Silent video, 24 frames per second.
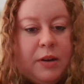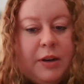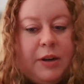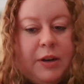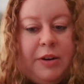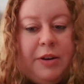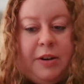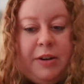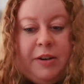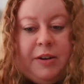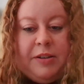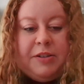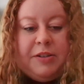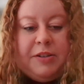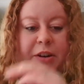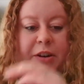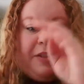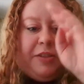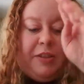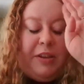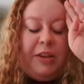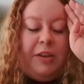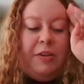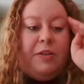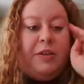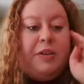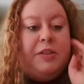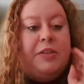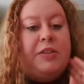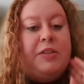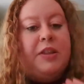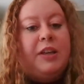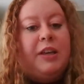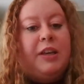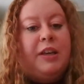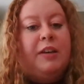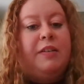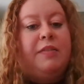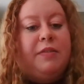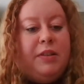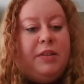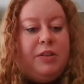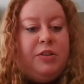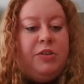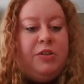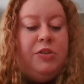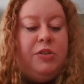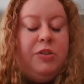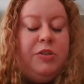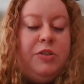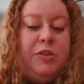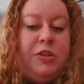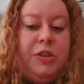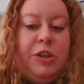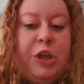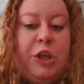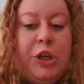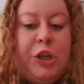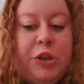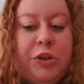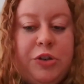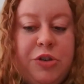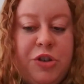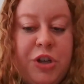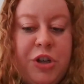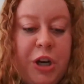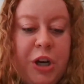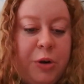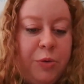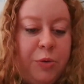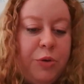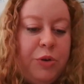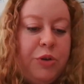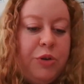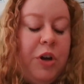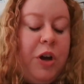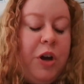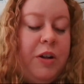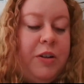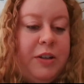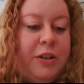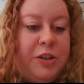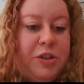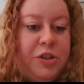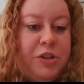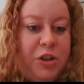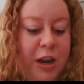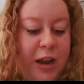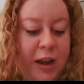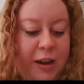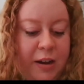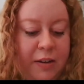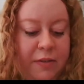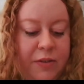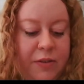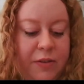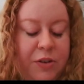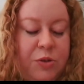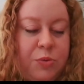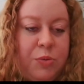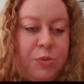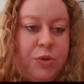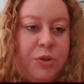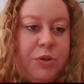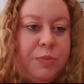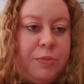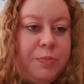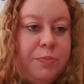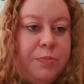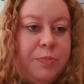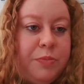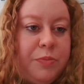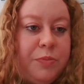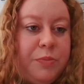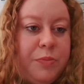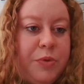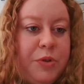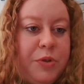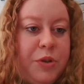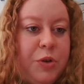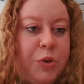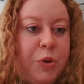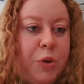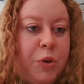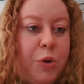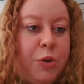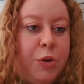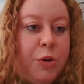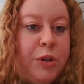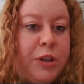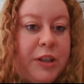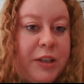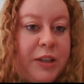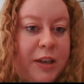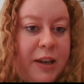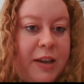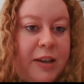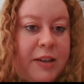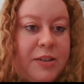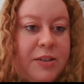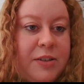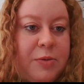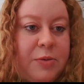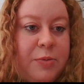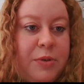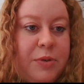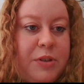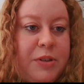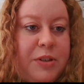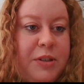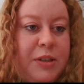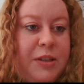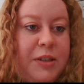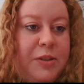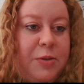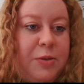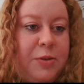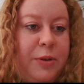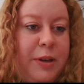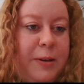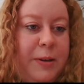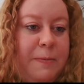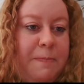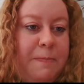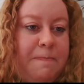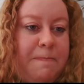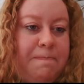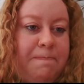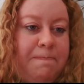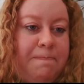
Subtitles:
Erica, is there anything you can think of that's just good general knowledge to have as we're still early days with ZSuite?